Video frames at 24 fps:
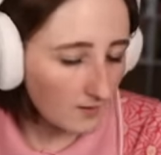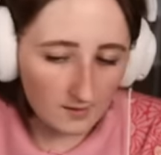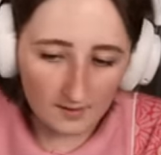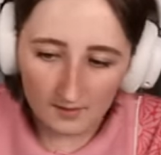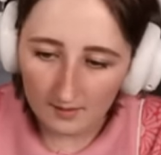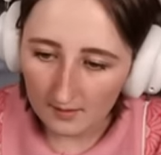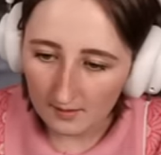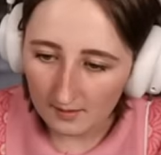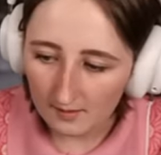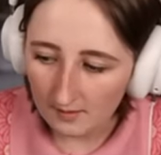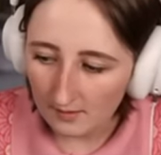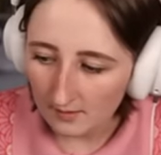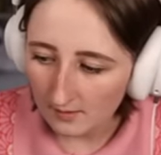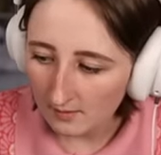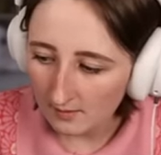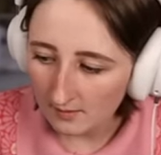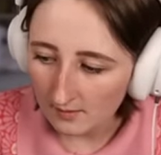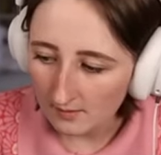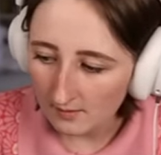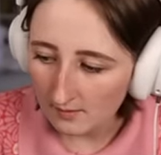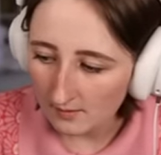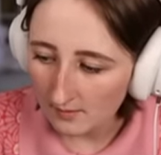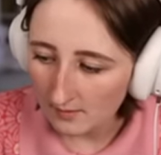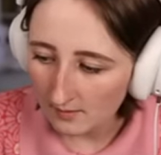
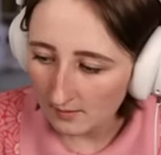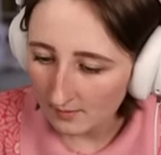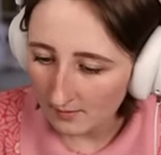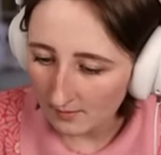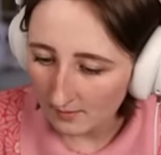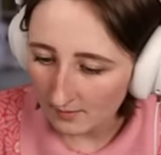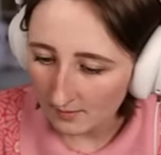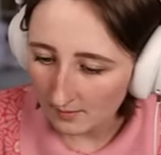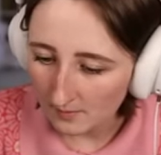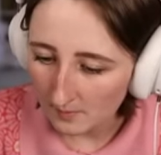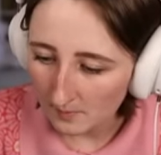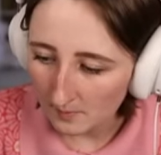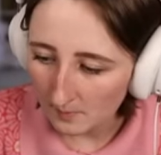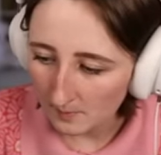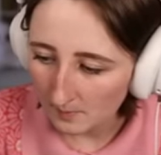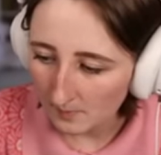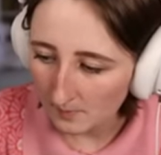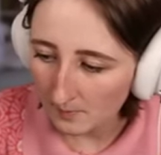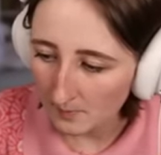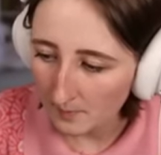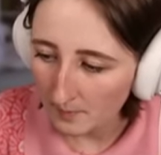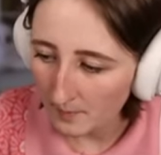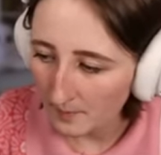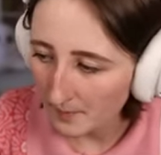
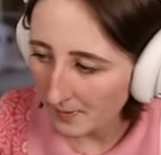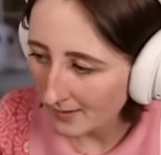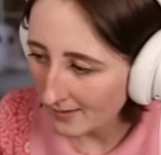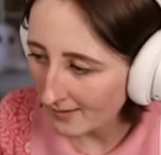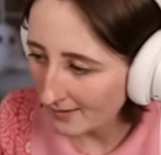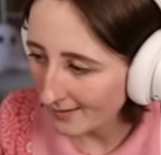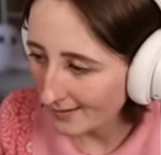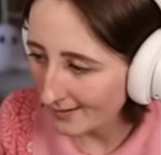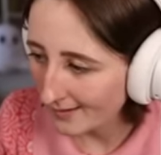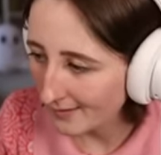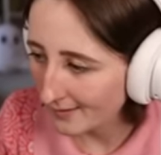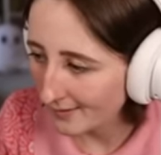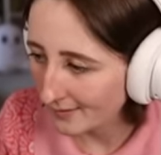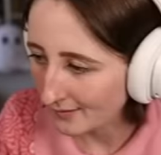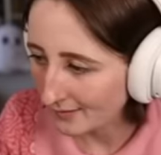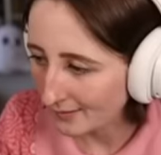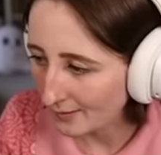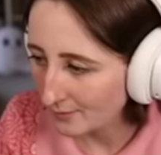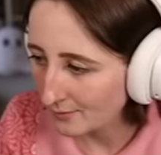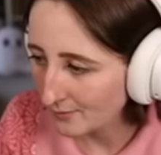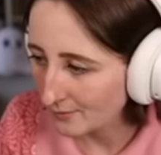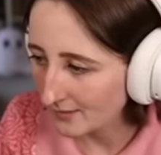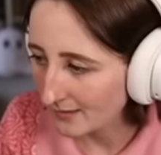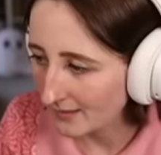Um, I'm getting kind of
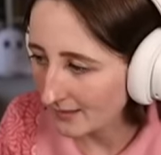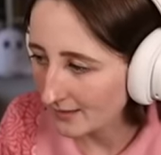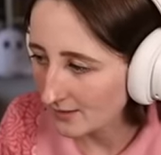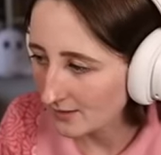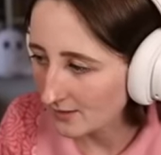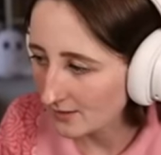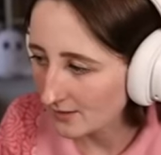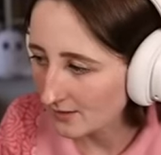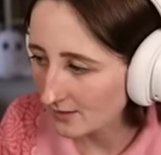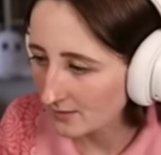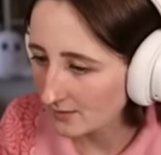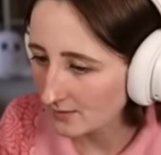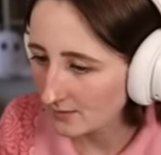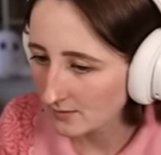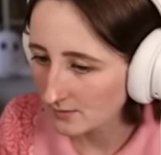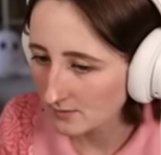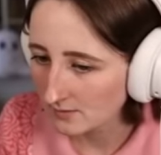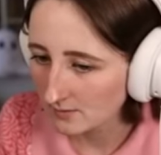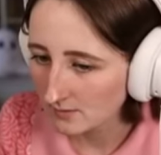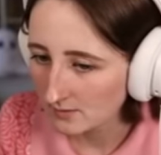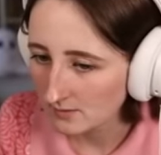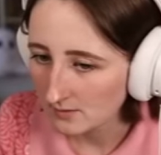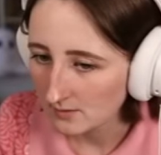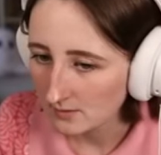lonely, too.
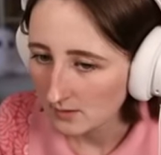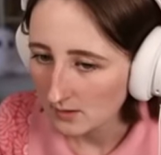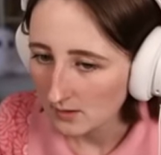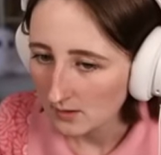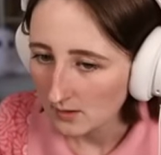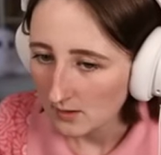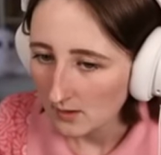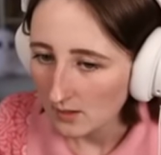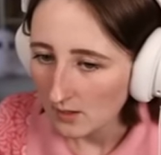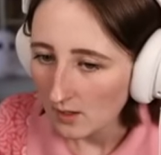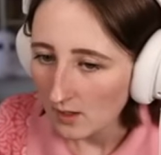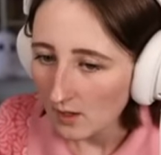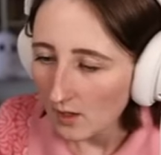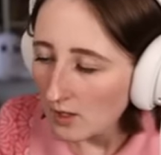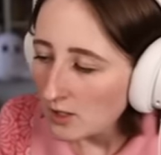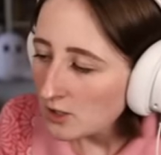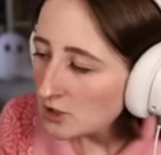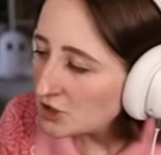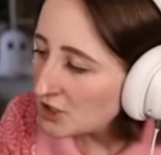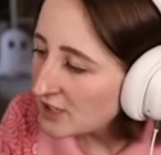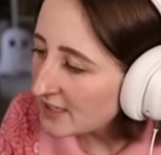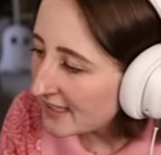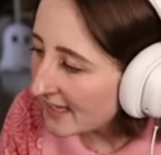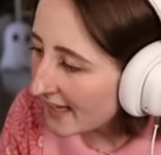
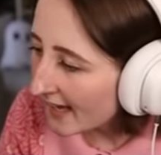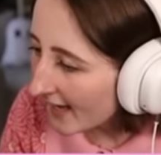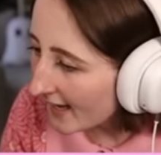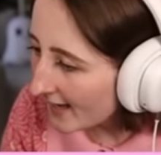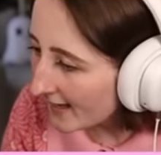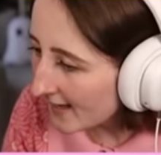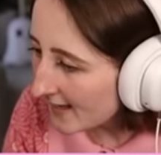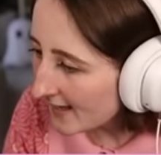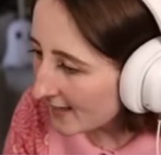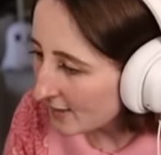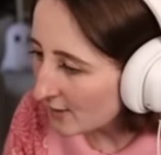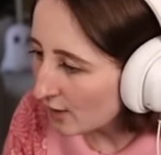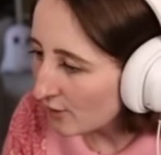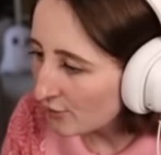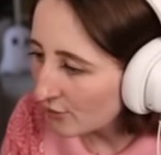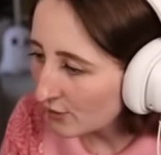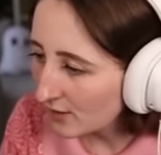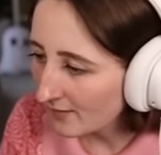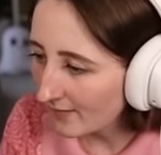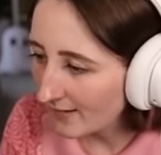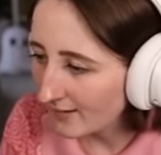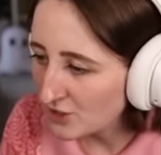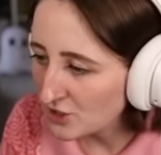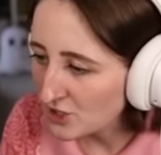She can't kick it over
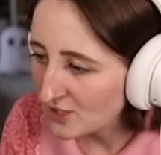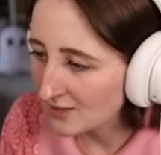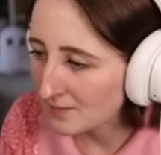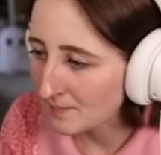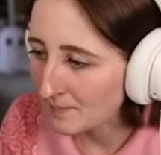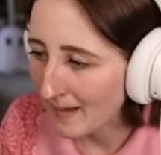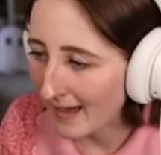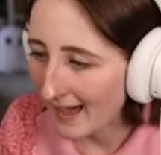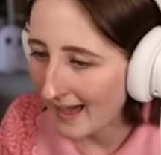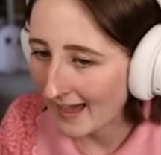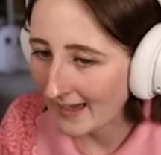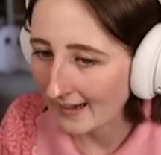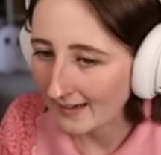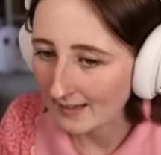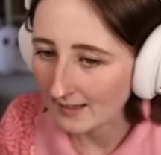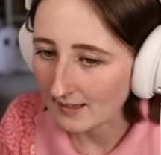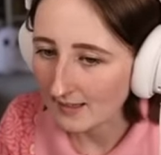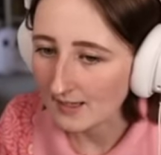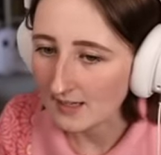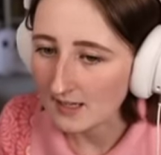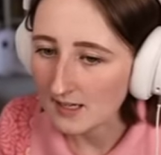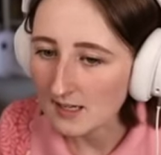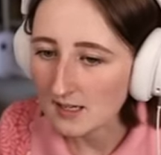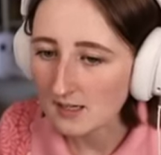unless she's mad,
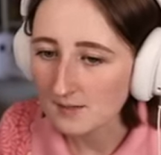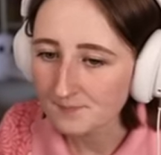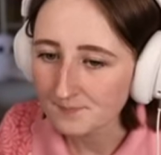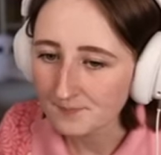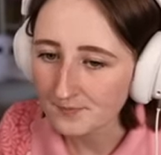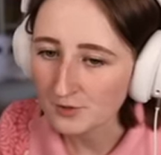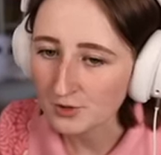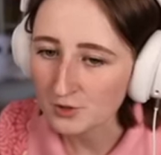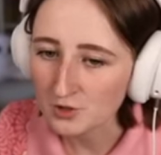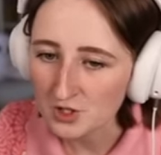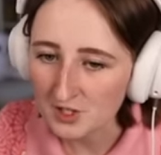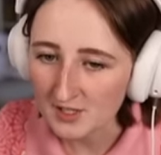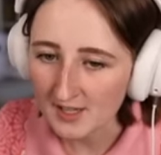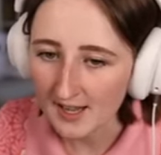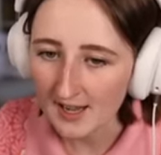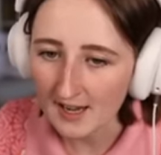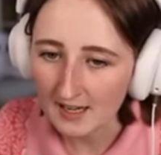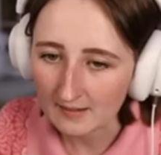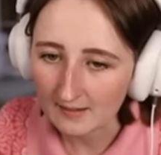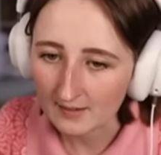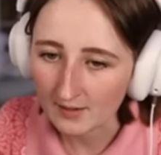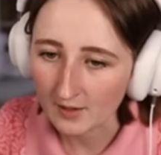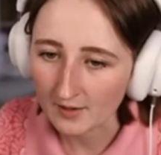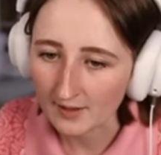Icky. So she can't
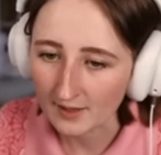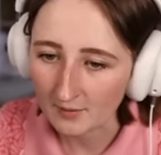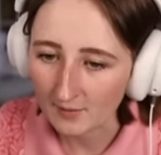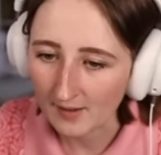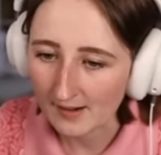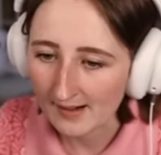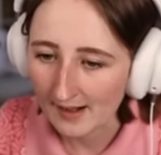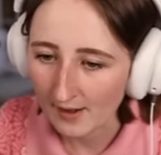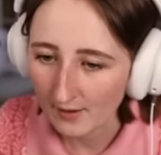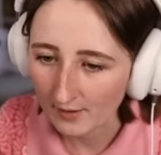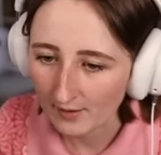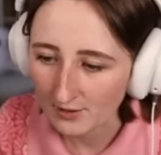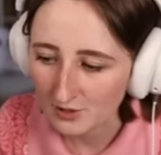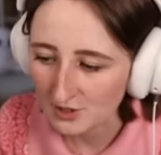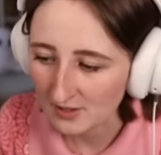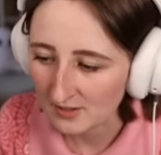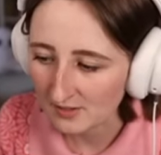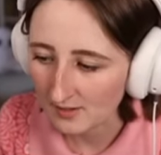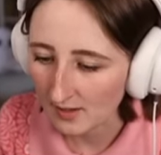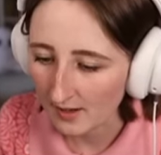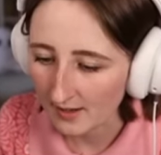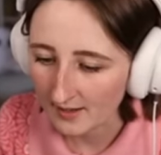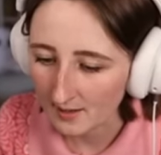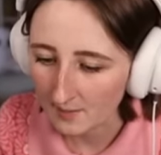click on it right now because she's
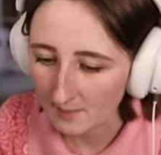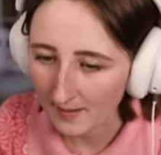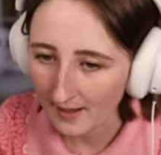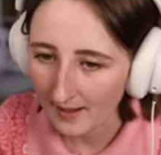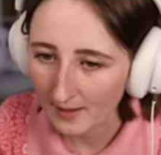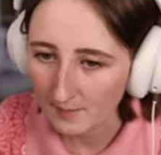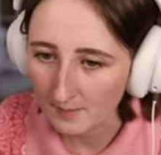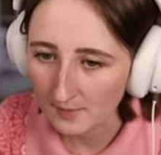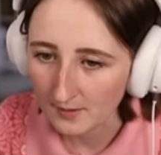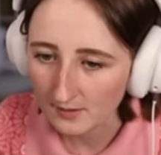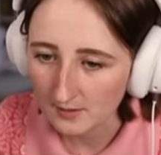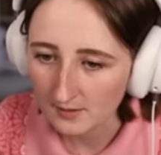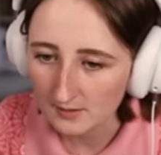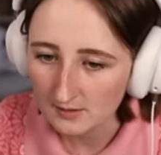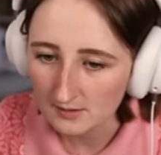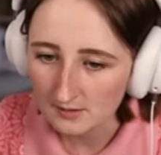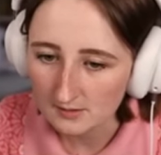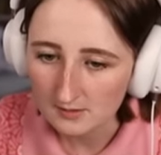not in a bad mood.